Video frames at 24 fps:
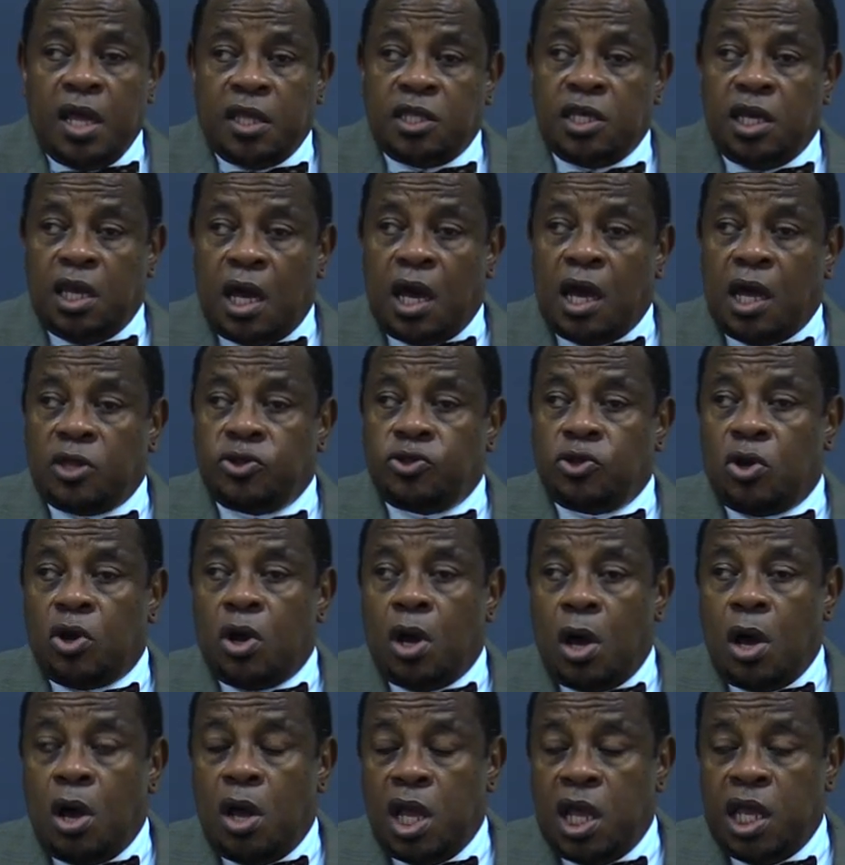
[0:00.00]
The
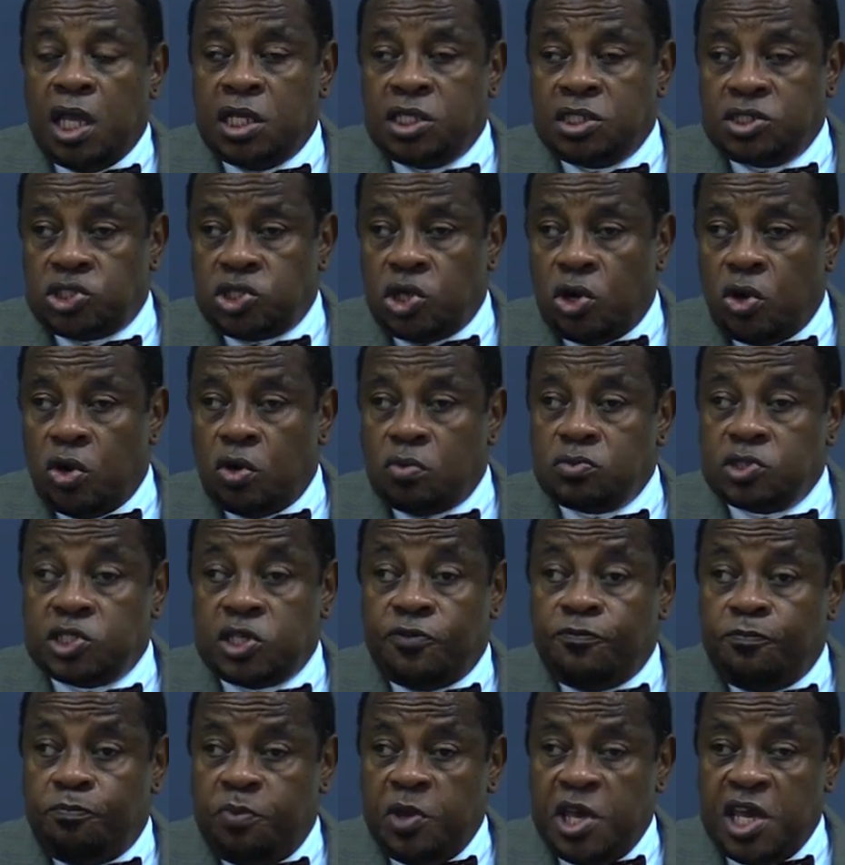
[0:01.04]
other, in terms
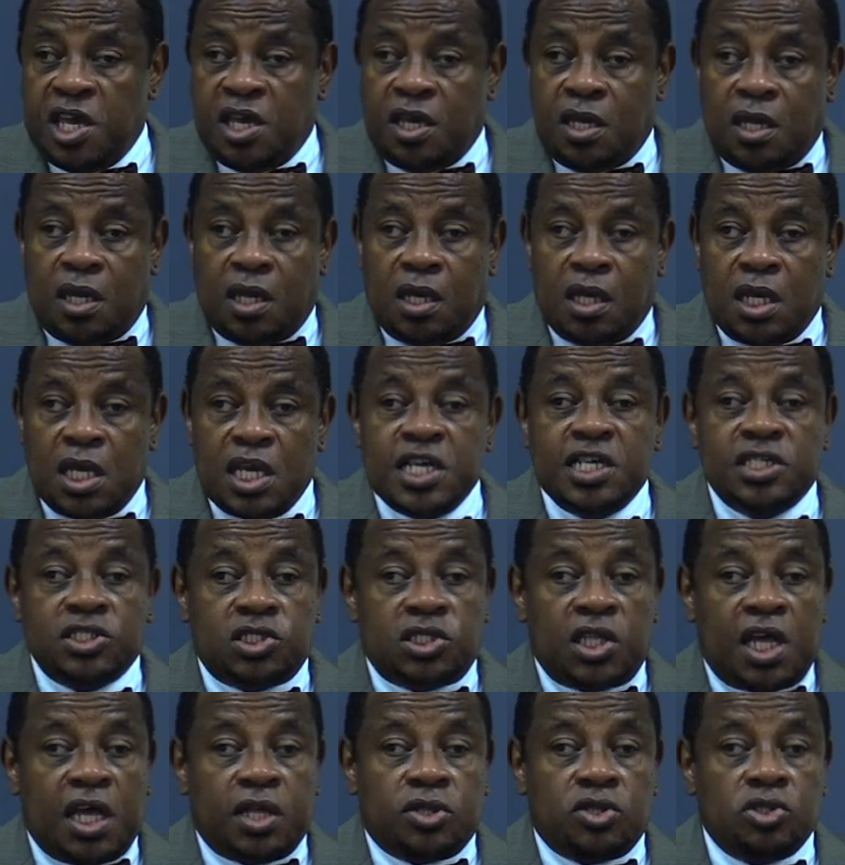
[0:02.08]
of being, is
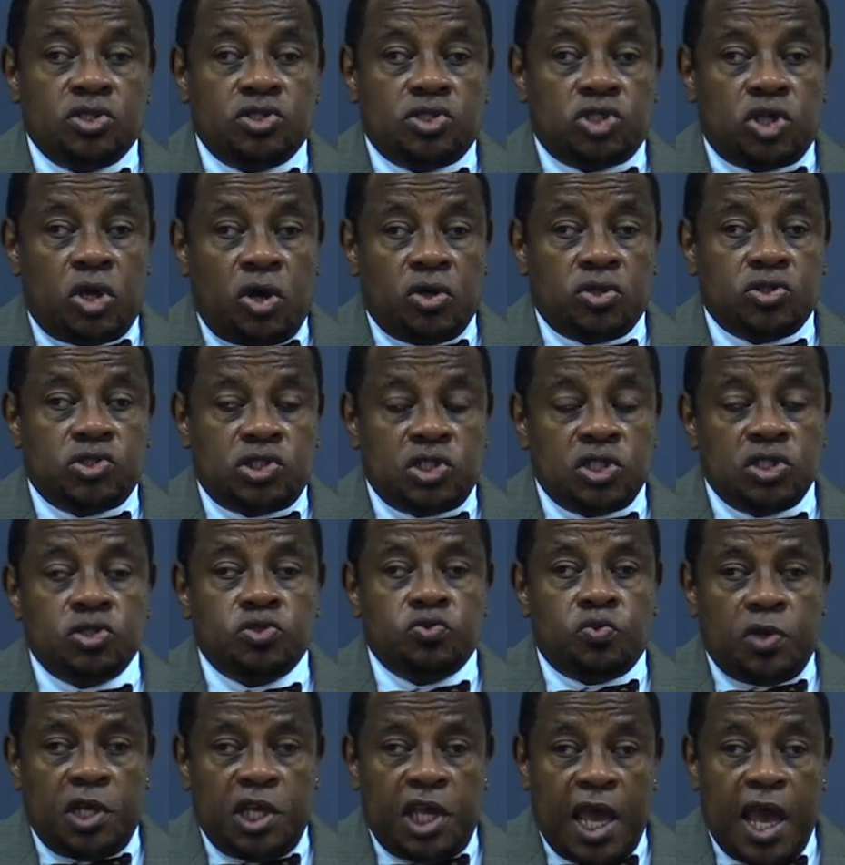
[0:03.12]
that the church's
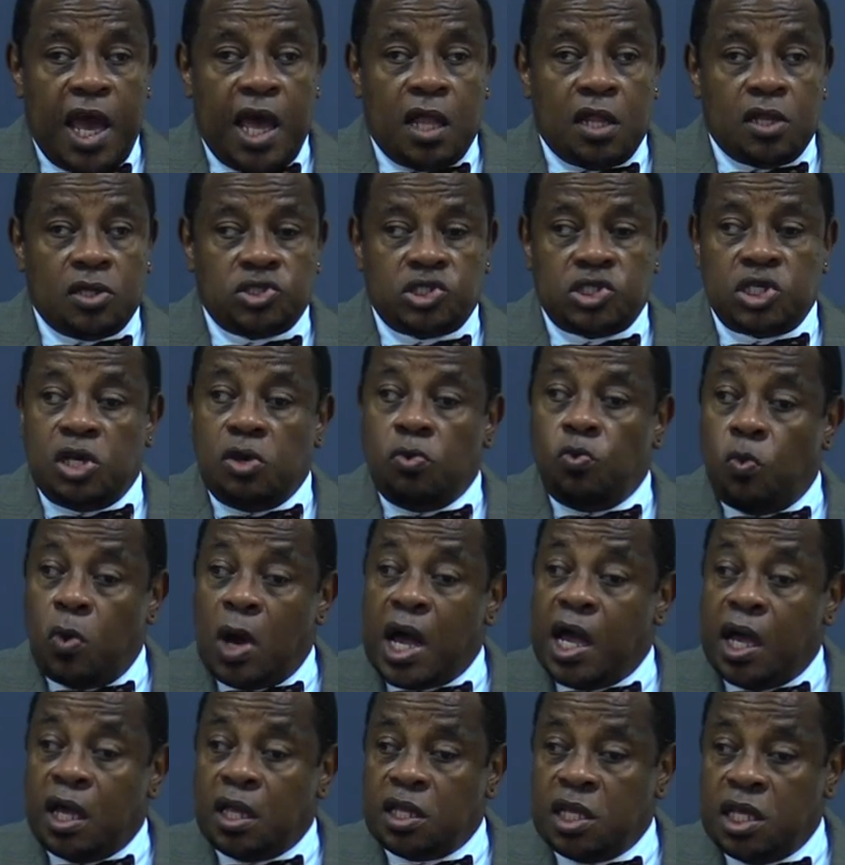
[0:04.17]
reality,
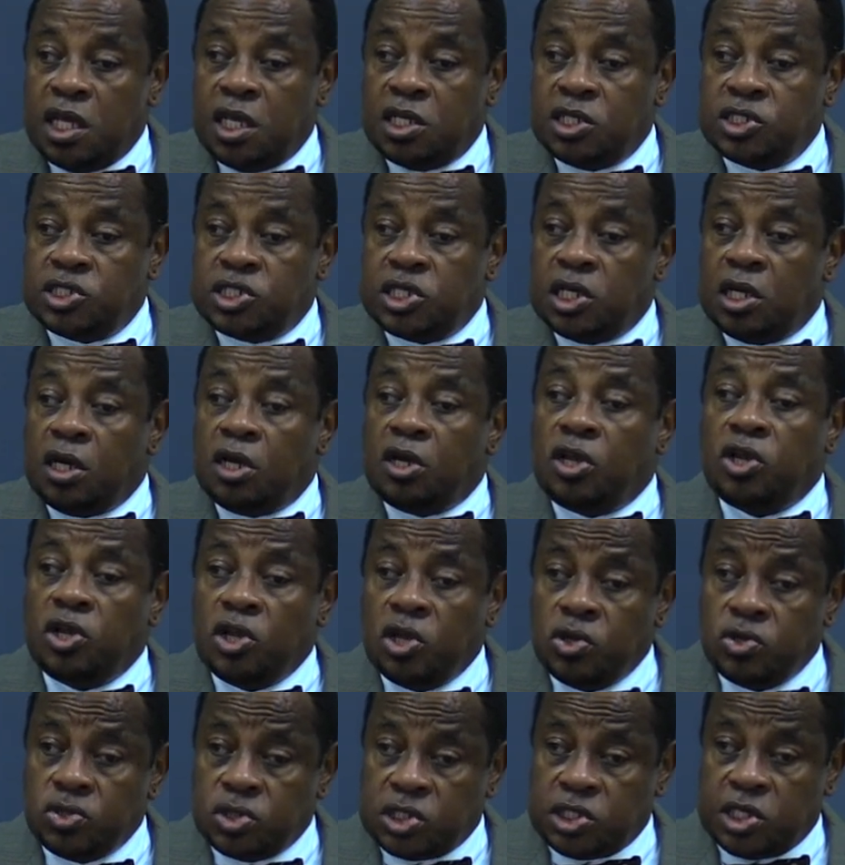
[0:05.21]
while it is
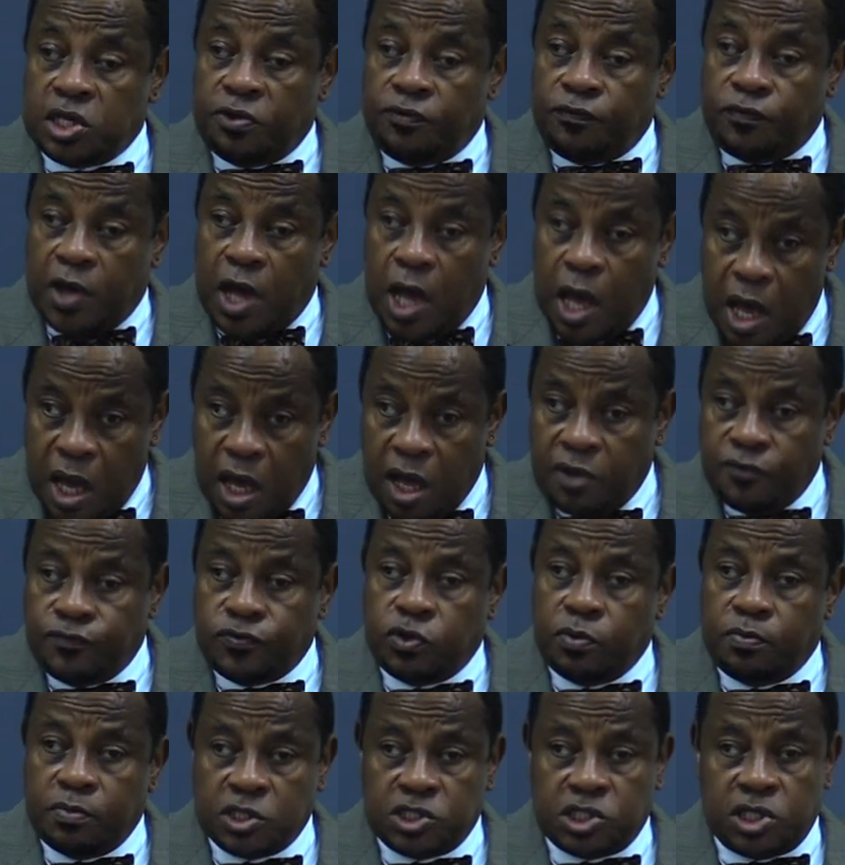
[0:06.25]
inclusive of
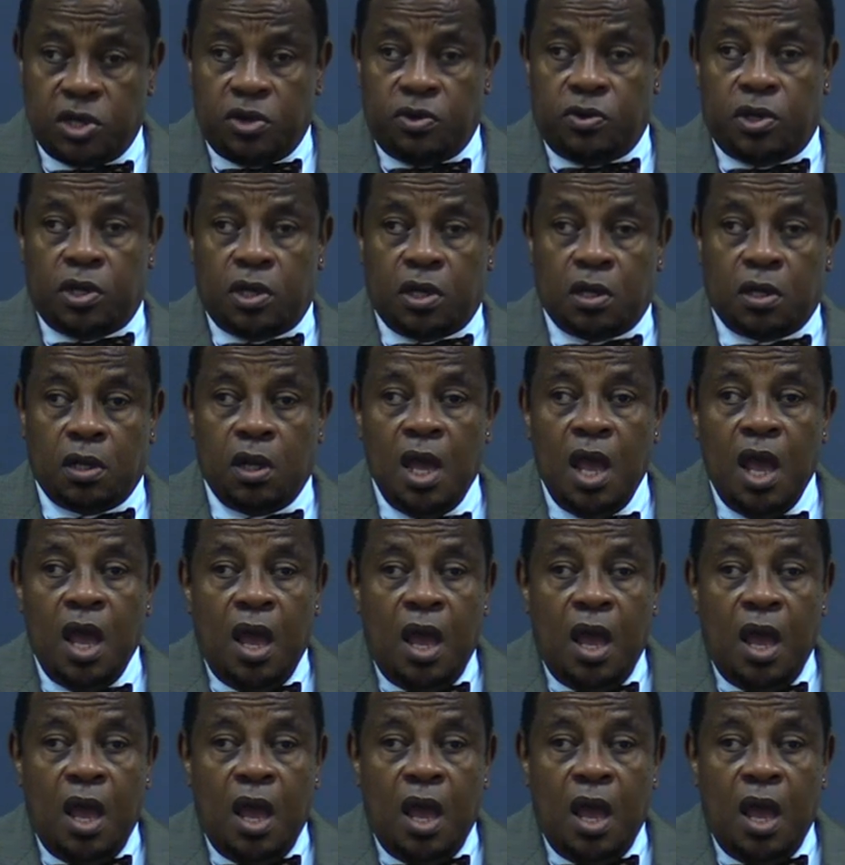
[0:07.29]
the material